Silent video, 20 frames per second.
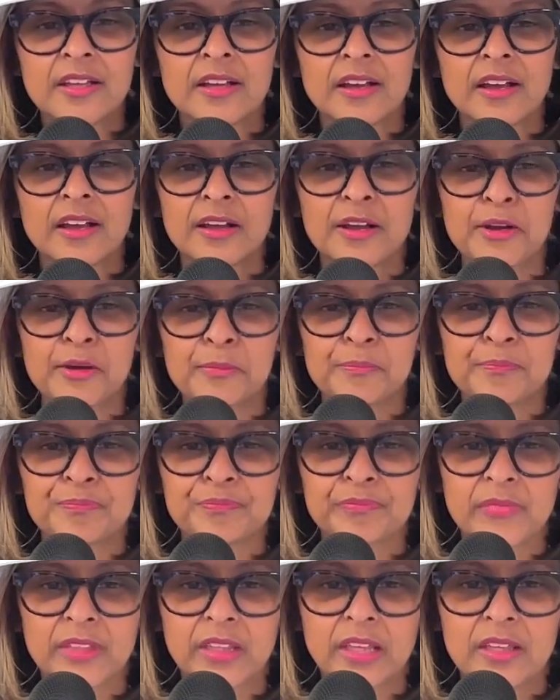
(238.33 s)

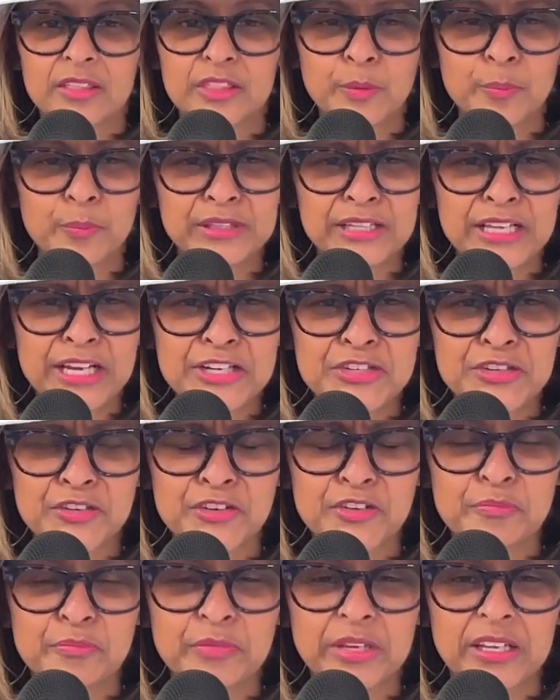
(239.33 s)
the pleasure
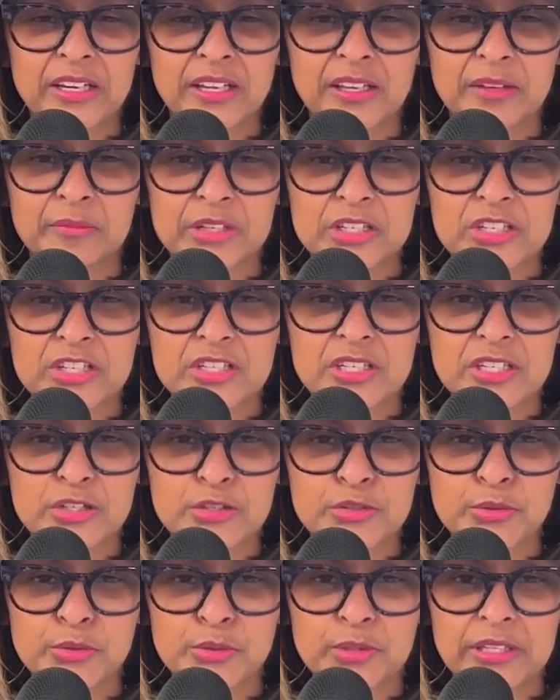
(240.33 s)
of meeting, but she
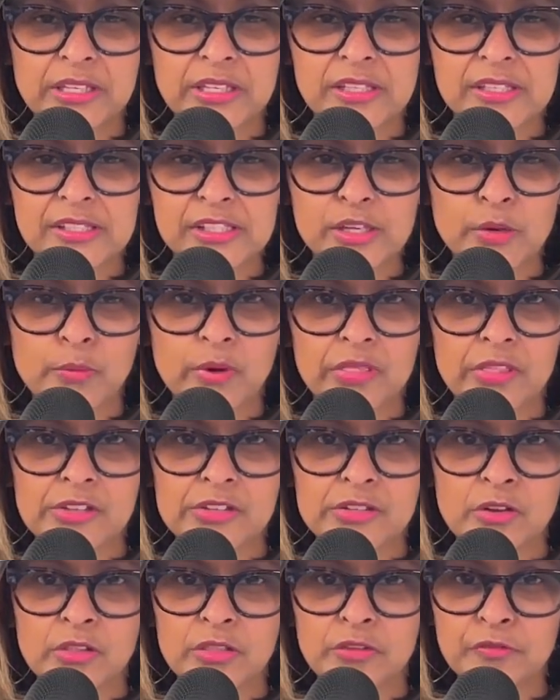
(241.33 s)
truly is someone that's
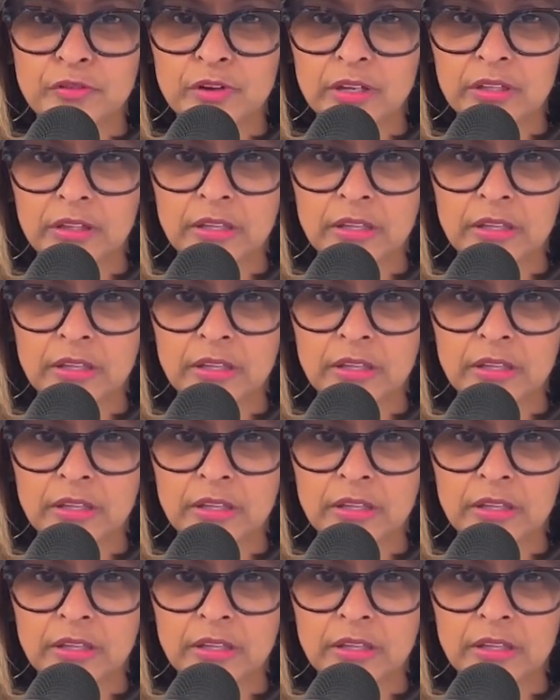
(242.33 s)
on the front